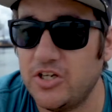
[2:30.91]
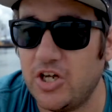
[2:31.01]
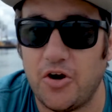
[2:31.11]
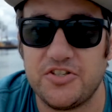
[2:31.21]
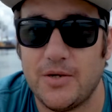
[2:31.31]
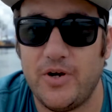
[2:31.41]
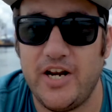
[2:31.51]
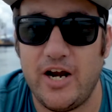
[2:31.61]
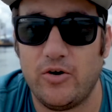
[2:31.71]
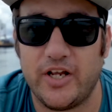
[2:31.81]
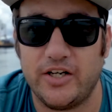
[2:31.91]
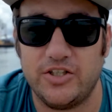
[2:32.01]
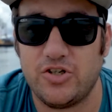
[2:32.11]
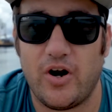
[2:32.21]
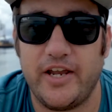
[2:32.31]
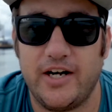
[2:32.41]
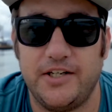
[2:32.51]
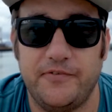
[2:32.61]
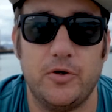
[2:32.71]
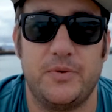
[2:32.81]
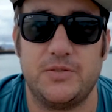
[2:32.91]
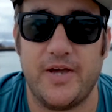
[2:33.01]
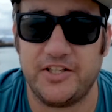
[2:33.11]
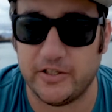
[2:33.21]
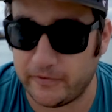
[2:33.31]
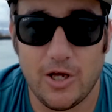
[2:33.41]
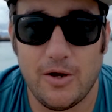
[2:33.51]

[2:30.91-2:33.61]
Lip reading: go somewhere near it and try and get a different perspective.